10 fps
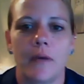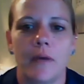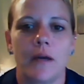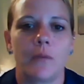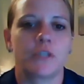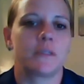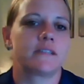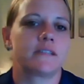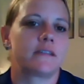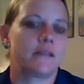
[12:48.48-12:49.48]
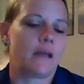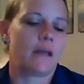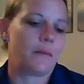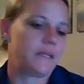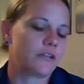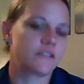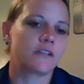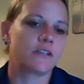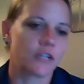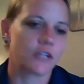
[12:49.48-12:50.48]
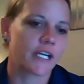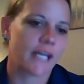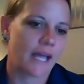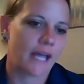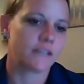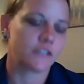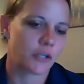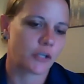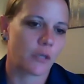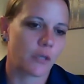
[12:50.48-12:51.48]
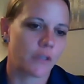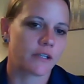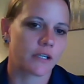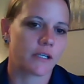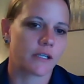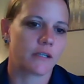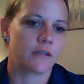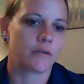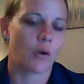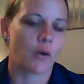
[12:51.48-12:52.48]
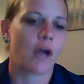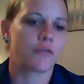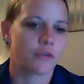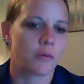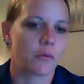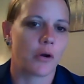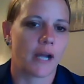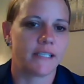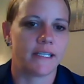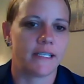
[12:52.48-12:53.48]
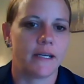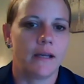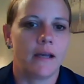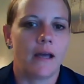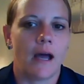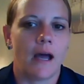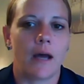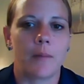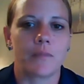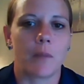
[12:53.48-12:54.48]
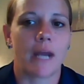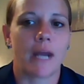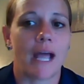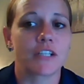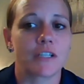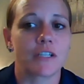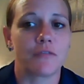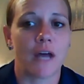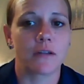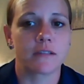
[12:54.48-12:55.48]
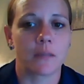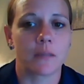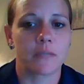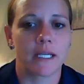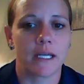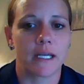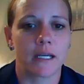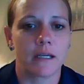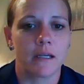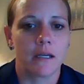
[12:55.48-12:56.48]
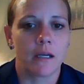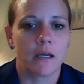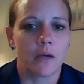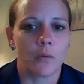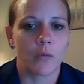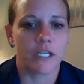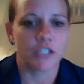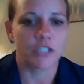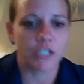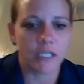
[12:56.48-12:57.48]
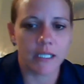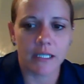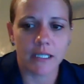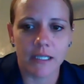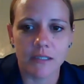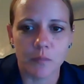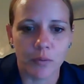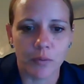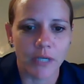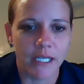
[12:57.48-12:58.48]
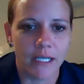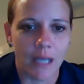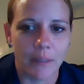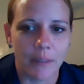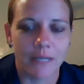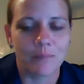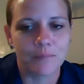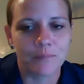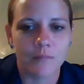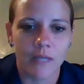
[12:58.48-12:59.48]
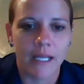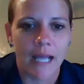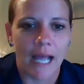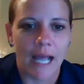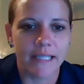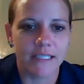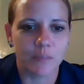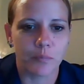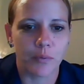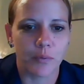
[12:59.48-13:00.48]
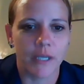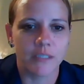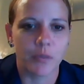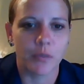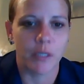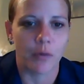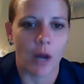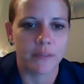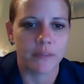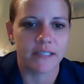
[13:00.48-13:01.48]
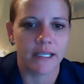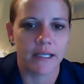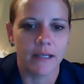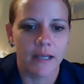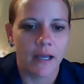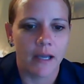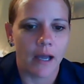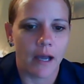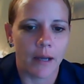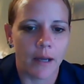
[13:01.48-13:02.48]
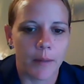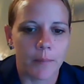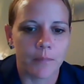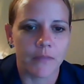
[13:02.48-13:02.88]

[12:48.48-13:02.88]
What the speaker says: which means, they're still looking at and determining what they're gonna require for the remote ID. But I actually found something which is pretty, I think it's pretty promising. And